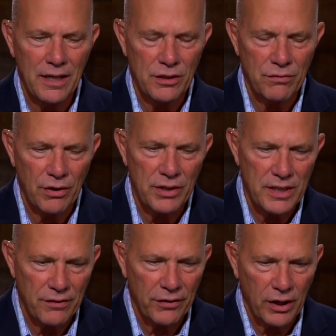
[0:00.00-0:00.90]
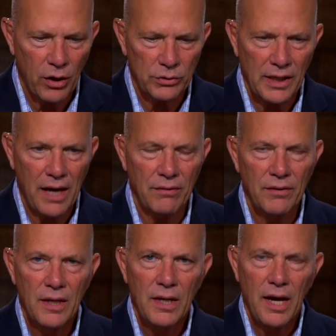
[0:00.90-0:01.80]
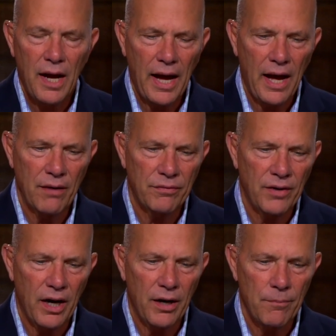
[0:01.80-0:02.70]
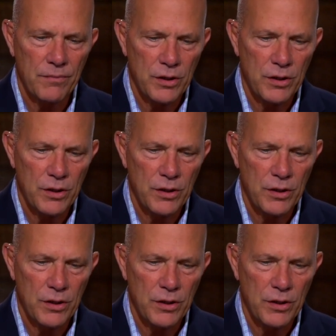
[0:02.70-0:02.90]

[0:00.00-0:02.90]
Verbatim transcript: It's very difficult to have have um,